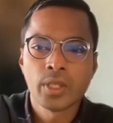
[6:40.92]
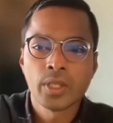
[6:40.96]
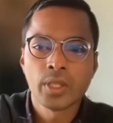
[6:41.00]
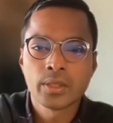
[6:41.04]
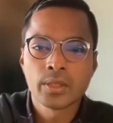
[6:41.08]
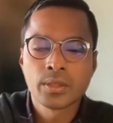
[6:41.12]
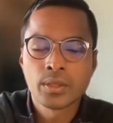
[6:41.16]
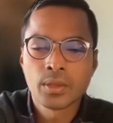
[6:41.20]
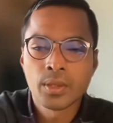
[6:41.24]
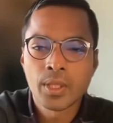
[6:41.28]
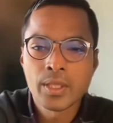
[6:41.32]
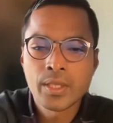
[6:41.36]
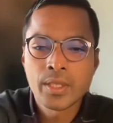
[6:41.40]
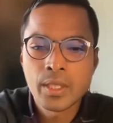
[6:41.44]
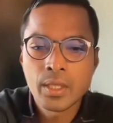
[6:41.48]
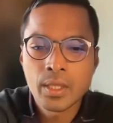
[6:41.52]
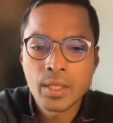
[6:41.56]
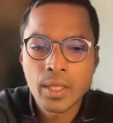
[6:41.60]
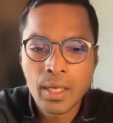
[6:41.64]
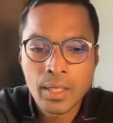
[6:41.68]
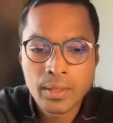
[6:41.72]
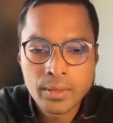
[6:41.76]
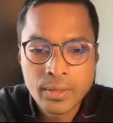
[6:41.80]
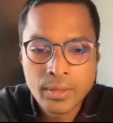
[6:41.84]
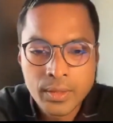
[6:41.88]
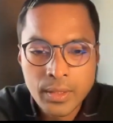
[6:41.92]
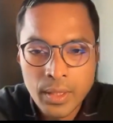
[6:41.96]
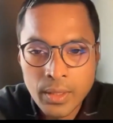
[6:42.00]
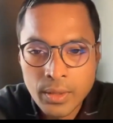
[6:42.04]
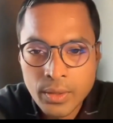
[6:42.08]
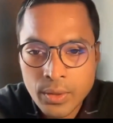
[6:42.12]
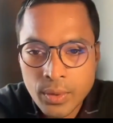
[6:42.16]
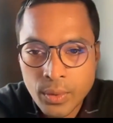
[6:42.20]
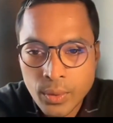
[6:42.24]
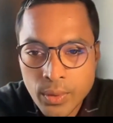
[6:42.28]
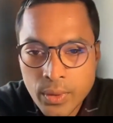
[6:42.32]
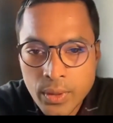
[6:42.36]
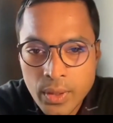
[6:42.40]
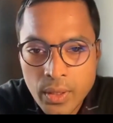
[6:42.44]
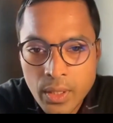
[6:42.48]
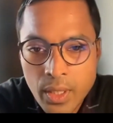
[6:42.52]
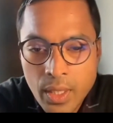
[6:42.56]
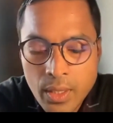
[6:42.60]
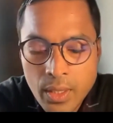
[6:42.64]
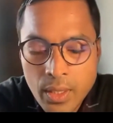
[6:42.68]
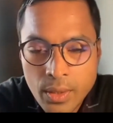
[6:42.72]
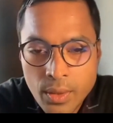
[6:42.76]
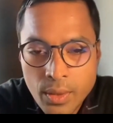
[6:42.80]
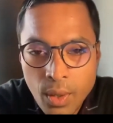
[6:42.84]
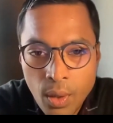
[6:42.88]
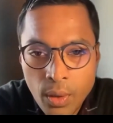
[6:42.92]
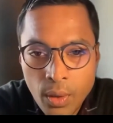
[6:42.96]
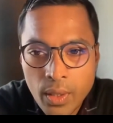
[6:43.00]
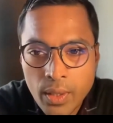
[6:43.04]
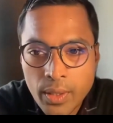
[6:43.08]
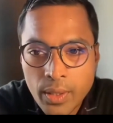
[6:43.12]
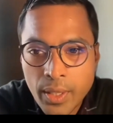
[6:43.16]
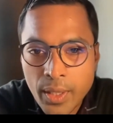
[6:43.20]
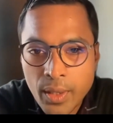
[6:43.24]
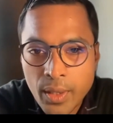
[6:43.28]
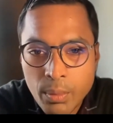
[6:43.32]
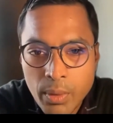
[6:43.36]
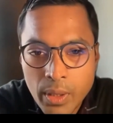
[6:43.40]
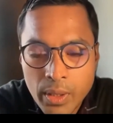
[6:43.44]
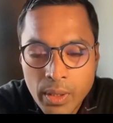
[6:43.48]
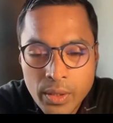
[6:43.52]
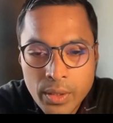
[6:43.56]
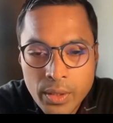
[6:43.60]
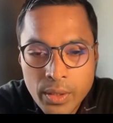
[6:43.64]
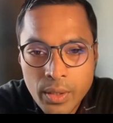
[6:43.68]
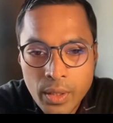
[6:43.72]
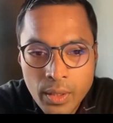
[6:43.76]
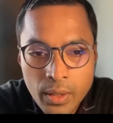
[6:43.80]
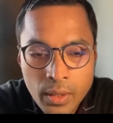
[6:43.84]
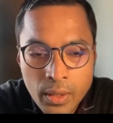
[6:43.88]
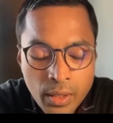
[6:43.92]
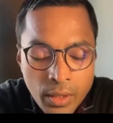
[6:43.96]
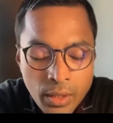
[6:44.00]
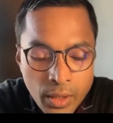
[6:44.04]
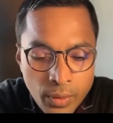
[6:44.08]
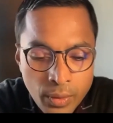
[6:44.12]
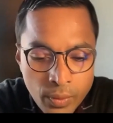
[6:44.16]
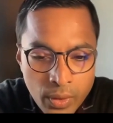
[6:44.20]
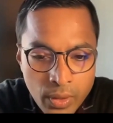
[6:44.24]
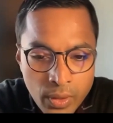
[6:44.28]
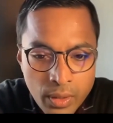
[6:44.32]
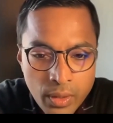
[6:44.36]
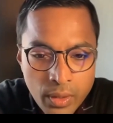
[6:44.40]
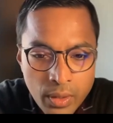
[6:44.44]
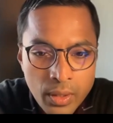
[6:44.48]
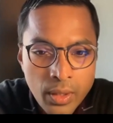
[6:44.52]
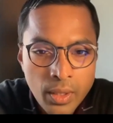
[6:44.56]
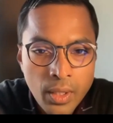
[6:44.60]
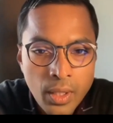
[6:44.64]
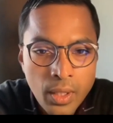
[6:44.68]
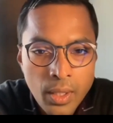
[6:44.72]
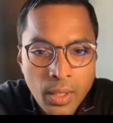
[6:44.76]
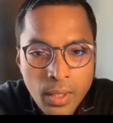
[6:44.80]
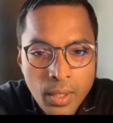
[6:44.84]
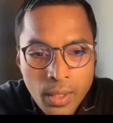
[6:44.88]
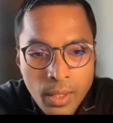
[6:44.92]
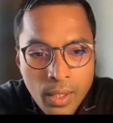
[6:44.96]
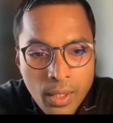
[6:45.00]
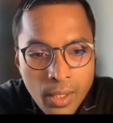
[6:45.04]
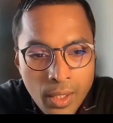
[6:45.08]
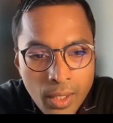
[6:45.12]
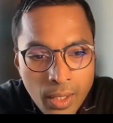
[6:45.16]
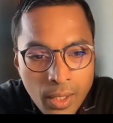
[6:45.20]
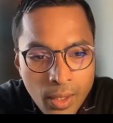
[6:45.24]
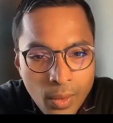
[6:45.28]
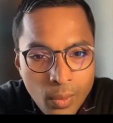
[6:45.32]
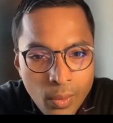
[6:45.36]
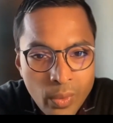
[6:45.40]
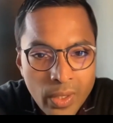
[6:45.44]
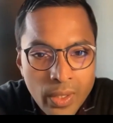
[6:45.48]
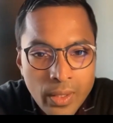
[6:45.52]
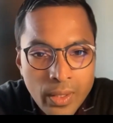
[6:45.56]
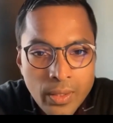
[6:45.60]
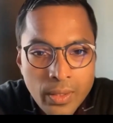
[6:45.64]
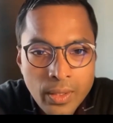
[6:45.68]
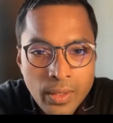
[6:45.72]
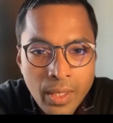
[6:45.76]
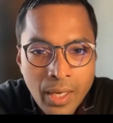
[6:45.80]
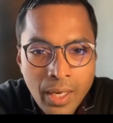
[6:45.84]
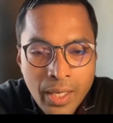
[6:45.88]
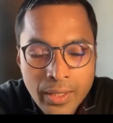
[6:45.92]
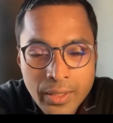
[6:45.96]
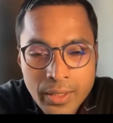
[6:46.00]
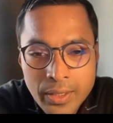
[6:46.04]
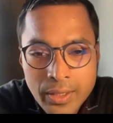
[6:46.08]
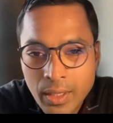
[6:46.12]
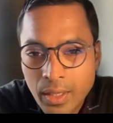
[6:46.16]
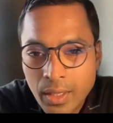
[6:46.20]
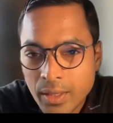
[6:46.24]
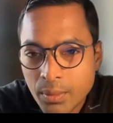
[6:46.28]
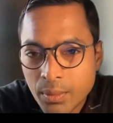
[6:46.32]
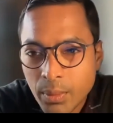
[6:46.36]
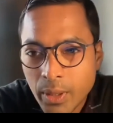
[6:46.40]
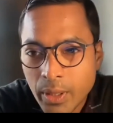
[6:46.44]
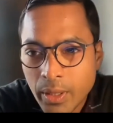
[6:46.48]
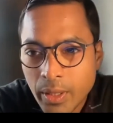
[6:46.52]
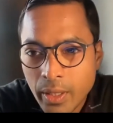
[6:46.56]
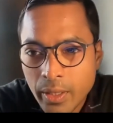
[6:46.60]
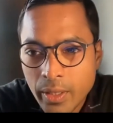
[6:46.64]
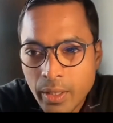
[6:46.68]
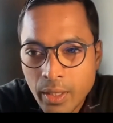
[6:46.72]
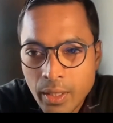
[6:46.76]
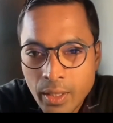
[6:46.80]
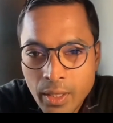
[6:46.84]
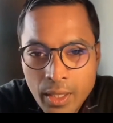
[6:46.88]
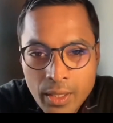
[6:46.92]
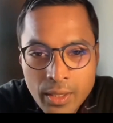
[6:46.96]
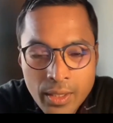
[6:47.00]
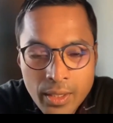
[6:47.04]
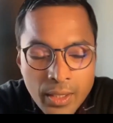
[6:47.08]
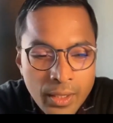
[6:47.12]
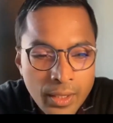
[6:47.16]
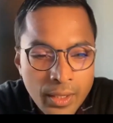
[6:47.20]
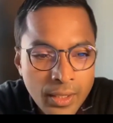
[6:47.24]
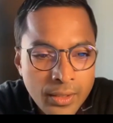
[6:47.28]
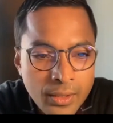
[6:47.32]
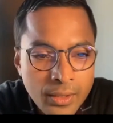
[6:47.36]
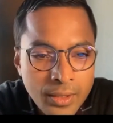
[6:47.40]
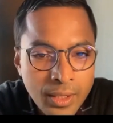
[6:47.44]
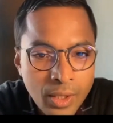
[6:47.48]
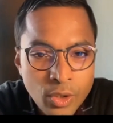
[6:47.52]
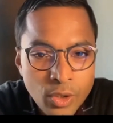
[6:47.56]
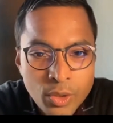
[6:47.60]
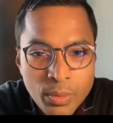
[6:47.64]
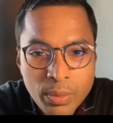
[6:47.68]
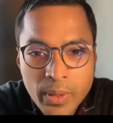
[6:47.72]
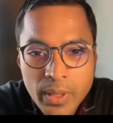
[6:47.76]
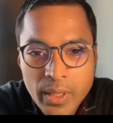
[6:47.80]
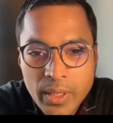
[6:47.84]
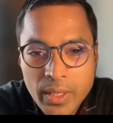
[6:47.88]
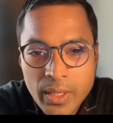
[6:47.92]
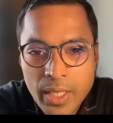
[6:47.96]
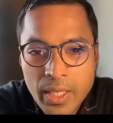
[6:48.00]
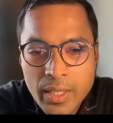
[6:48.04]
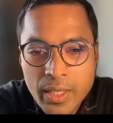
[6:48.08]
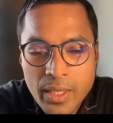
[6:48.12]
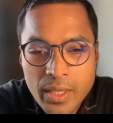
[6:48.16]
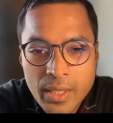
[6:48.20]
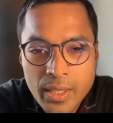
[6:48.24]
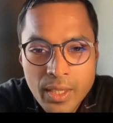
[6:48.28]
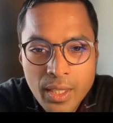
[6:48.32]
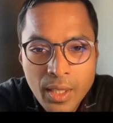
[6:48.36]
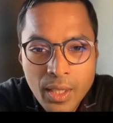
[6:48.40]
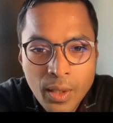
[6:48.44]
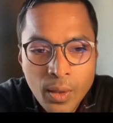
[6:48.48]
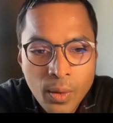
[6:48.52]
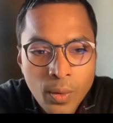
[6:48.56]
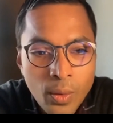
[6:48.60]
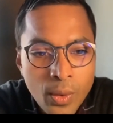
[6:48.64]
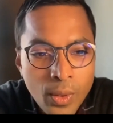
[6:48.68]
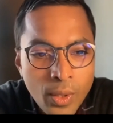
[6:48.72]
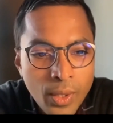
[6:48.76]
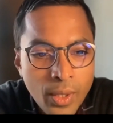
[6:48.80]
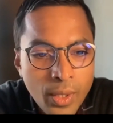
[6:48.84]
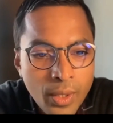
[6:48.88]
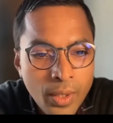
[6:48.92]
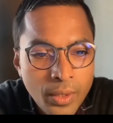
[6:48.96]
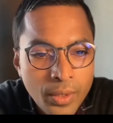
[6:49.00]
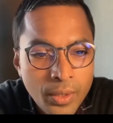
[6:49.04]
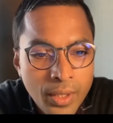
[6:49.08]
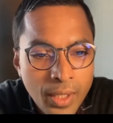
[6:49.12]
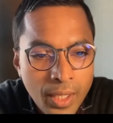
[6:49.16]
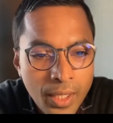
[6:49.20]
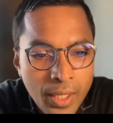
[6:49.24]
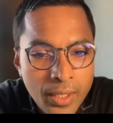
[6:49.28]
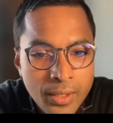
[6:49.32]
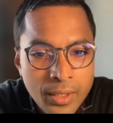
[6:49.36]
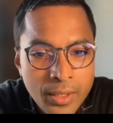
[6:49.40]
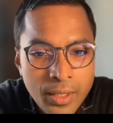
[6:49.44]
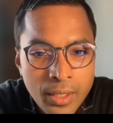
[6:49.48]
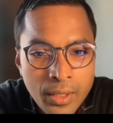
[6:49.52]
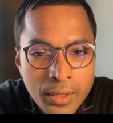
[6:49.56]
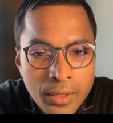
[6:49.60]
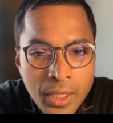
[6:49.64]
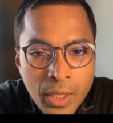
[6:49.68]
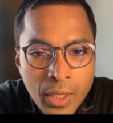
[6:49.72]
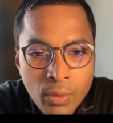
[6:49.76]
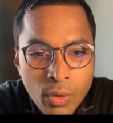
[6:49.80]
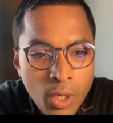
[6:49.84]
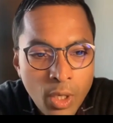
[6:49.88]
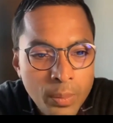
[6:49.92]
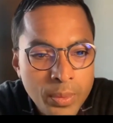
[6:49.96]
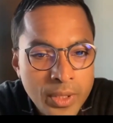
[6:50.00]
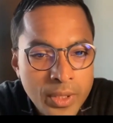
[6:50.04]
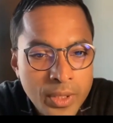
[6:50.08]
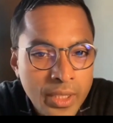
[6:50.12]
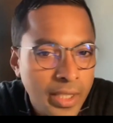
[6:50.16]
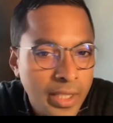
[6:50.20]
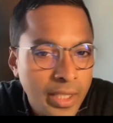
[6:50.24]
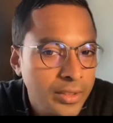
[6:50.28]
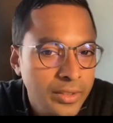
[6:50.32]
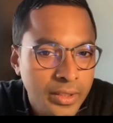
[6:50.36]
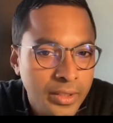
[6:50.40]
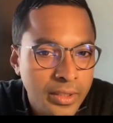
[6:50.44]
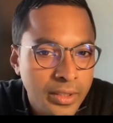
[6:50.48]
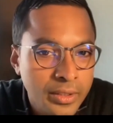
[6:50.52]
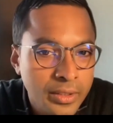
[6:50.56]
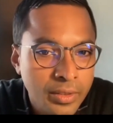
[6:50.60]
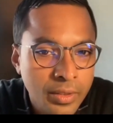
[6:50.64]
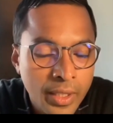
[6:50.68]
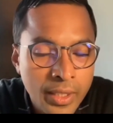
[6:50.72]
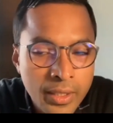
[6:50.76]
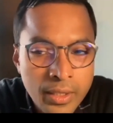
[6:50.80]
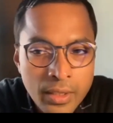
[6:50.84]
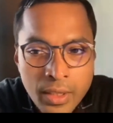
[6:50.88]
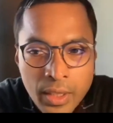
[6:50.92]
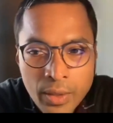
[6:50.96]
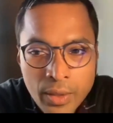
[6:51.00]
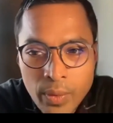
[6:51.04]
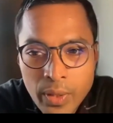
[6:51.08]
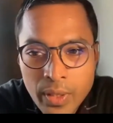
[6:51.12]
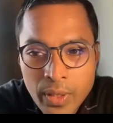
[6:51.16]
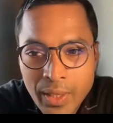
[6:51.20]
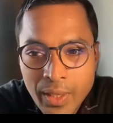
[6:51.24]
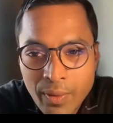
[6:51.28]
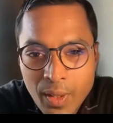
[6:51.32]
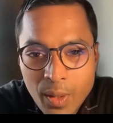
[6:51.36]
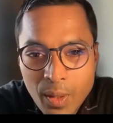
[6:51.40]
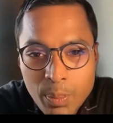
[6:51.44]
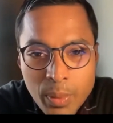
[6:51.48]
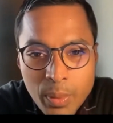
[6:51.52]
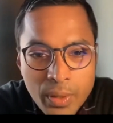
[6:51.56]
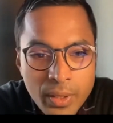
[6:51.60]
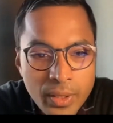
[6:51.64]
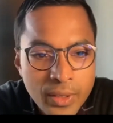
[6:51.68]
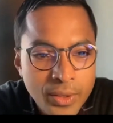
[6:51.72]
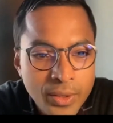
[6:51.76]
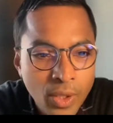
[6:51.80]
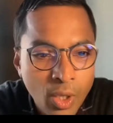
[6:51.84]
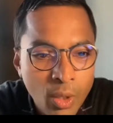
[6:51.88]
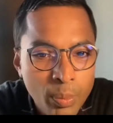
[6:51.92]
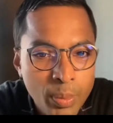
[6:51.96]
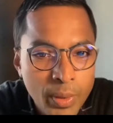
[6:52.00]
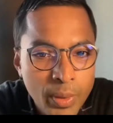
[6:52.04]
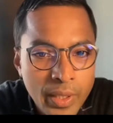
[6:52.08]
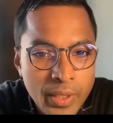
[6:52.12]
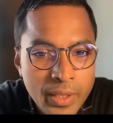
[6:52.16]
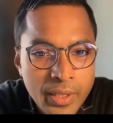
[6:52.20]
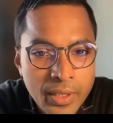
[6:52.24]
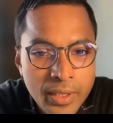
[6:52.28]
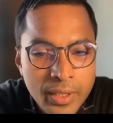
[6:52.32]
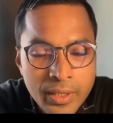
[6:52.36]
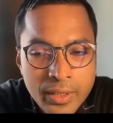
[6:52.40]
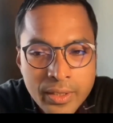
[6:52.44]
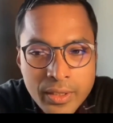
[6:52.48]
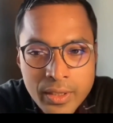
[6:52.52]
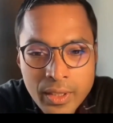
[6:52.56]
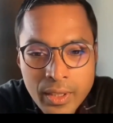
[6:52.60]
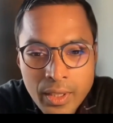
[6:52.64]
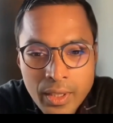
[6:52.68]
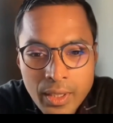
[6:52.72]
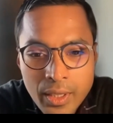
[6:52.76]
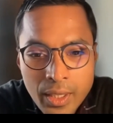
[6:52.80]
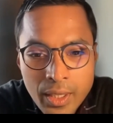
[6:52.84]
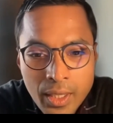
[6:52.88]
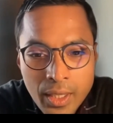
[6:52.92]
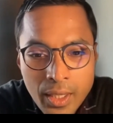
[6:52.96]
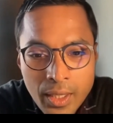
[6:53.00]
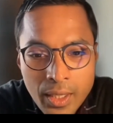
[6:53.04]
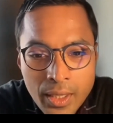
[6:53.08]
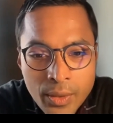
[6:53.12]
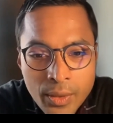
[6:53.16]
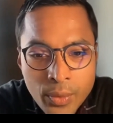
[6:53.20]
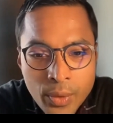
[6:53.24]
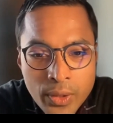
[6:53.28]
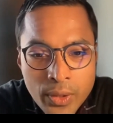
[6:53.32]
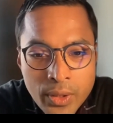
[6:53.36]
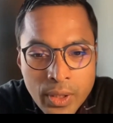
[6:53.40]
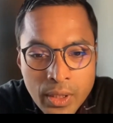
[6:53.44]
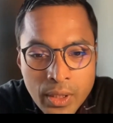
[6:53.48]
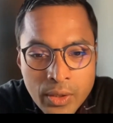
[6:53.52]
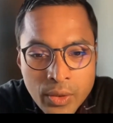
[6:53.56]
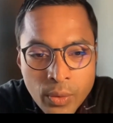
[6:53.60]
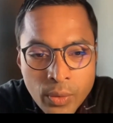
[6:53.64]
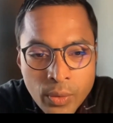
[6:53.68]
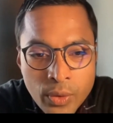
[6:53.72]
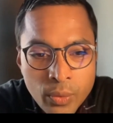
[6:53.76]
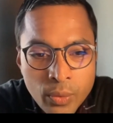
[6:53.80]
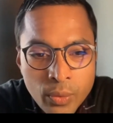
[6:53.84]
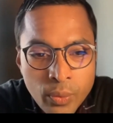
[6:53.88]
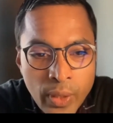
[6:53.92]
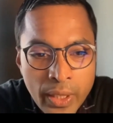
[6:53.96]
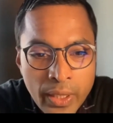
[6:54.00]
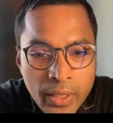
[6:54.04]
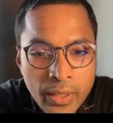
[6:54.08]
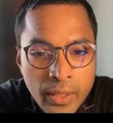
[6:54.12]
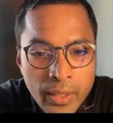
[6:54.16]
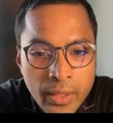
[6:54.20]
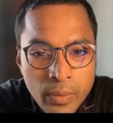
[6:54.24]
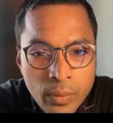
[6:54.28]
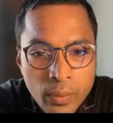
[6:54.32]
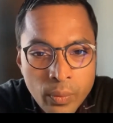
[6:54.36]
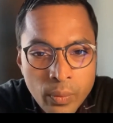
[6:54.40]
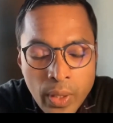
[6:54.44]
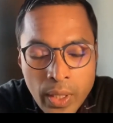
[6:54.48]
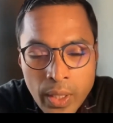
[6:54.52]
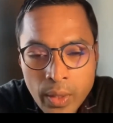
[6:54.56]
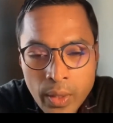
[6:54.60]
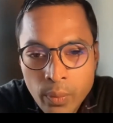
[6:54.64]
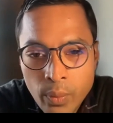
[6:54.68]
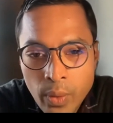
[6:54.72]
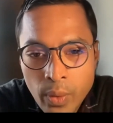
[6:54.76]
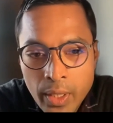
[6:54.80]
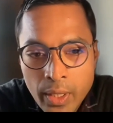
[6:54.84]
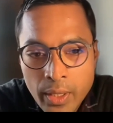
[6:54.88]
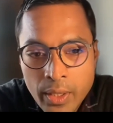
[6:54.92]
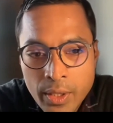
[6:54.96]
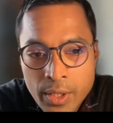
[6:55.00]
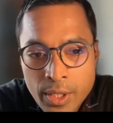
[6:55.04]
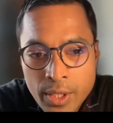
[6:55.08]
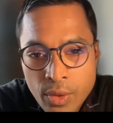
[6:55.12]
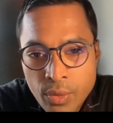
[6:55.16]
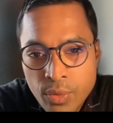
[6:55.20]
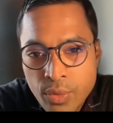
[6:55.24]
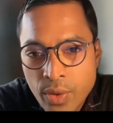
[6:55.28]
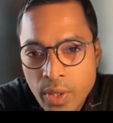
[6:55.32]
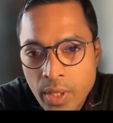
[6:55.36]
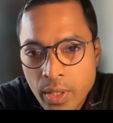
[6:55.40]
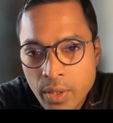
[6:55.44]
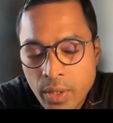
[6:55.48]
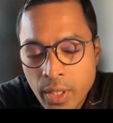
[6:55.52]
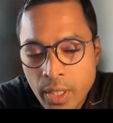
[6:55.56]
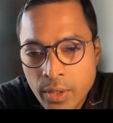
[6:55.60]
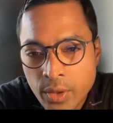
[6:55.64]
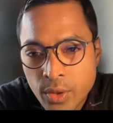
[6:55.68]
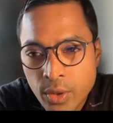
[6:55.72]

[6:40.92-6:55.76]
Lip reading: So I think as Susan and Donald kind of mentioned, even when I started my career, I think it sounds pretty dated now, that DevOps didn't exist, right? There were developers, operators. It was very, very, very different, right?